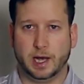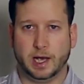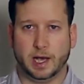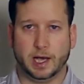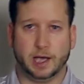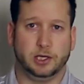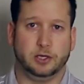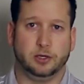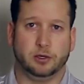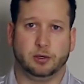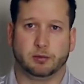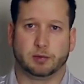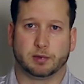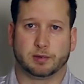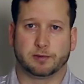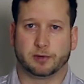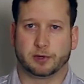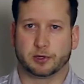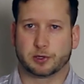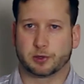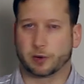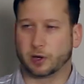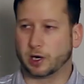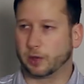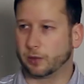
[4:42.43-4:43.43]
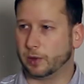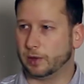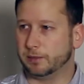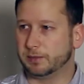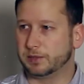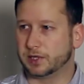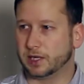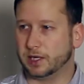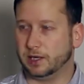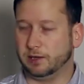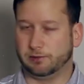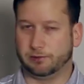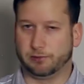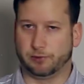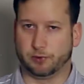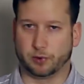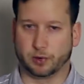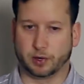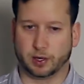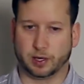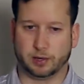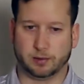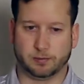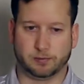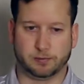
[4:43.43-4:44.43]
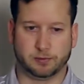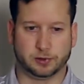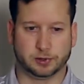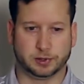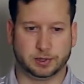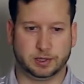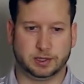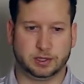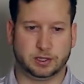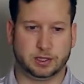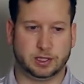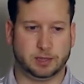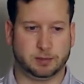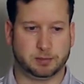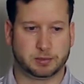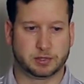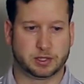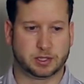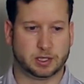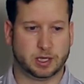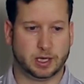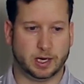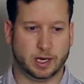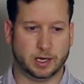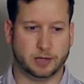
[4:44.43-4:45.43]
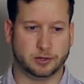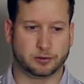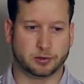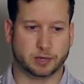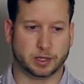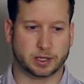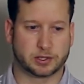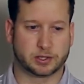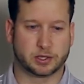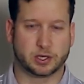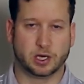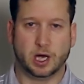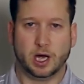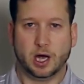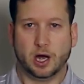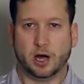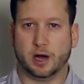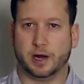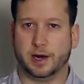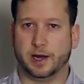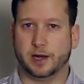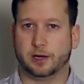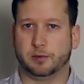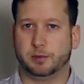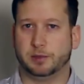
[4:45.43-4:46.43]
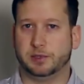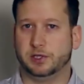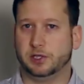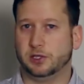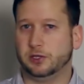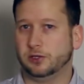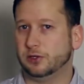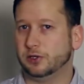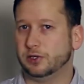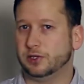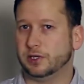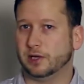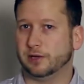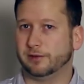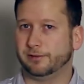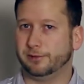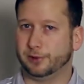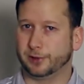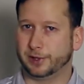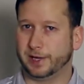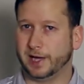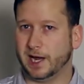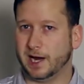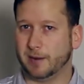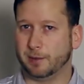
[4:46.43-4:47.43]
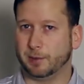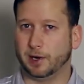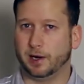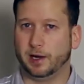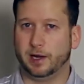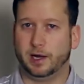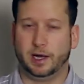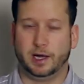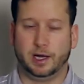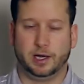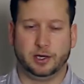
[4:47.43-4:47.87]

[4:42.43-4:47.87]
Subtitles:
and you can refer to our website for helpful tips and tricks on how to position yourself, your camera,